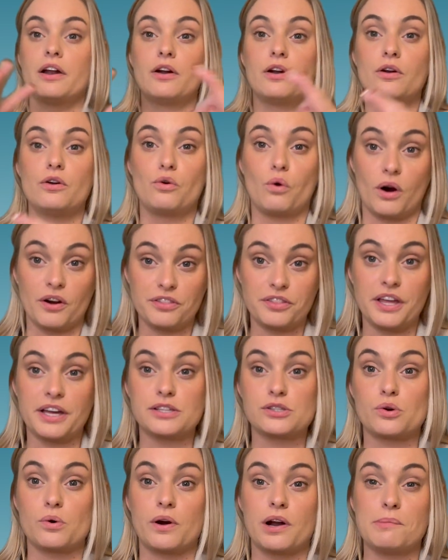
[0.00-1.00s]
North
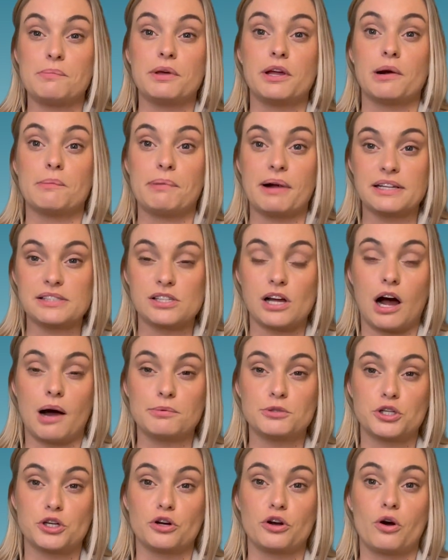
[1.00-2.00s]
Lake's going to be your best
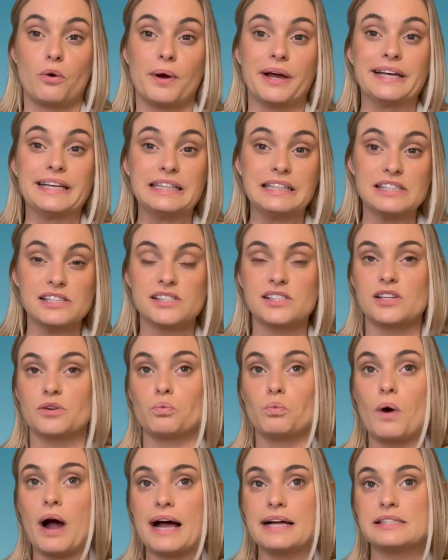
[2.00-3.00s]
option going east
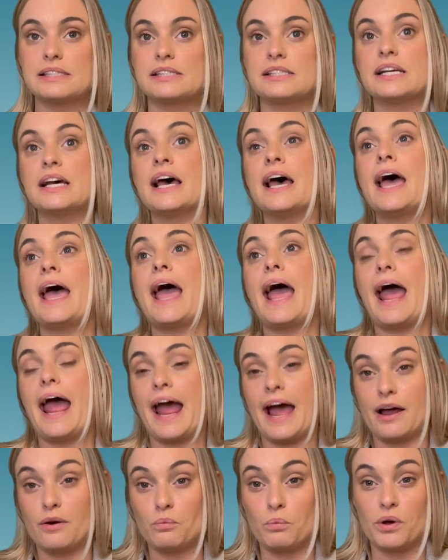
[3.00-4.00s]
and west.
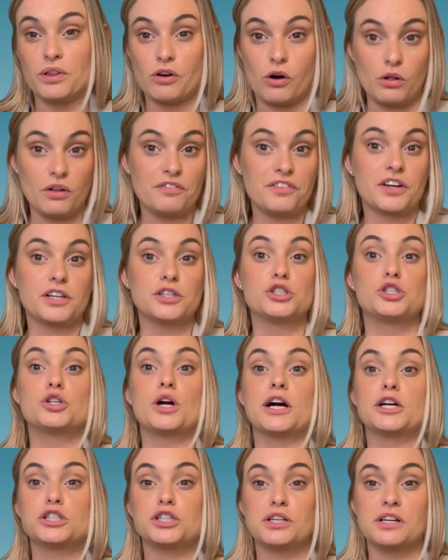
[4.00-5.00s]
And with all of the
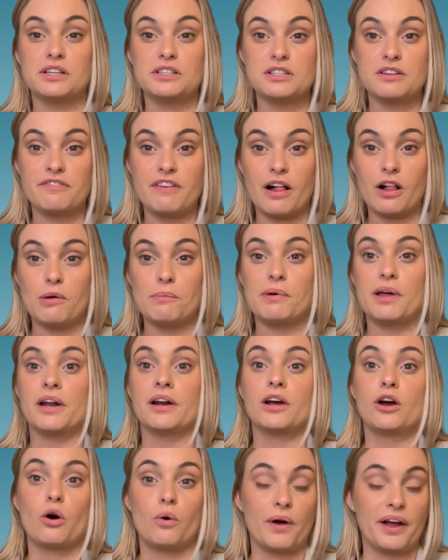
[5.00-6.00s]
construction and
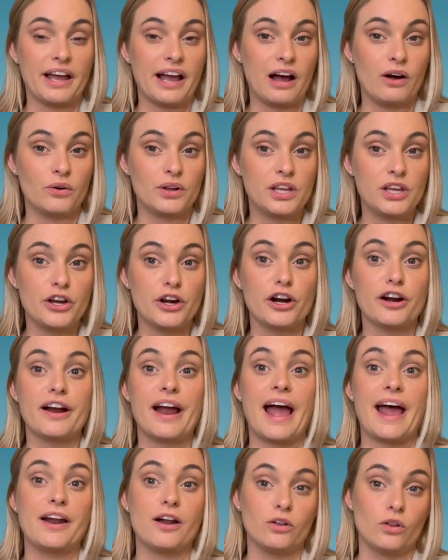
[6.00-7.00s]
development going out here
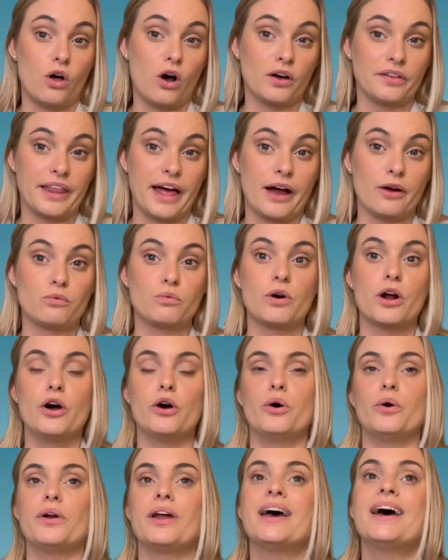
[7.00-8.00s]
and along that
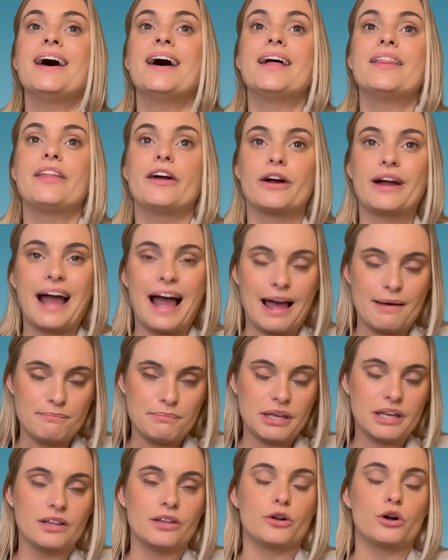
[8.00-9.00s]
road, there can
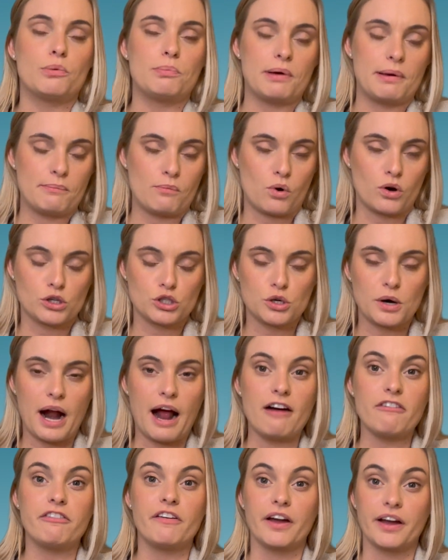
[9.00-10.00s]
be a little bit more
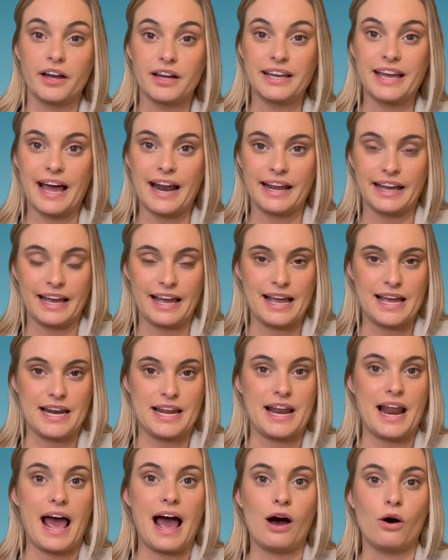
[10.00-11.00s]
traffic getting in
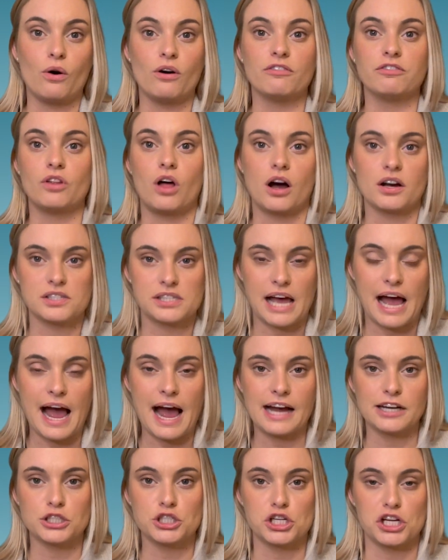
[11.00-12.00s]
and out of
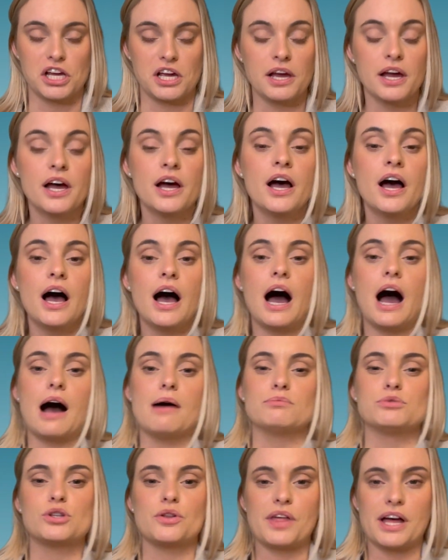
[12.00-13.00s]
Loxahatchee.
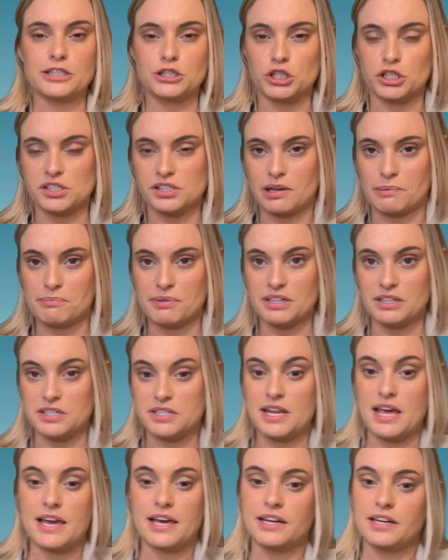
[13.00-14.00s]
So that's just something to
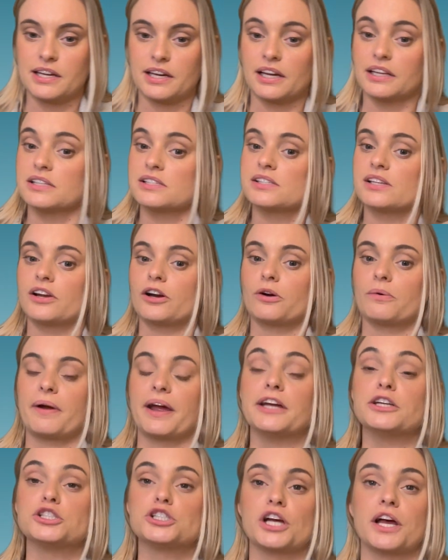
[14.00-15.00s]
take into
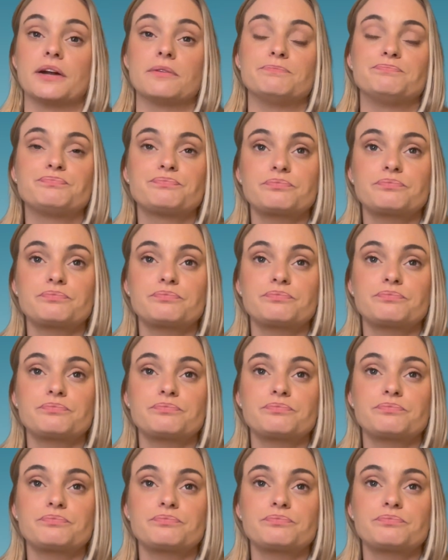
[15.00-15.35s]
consideration.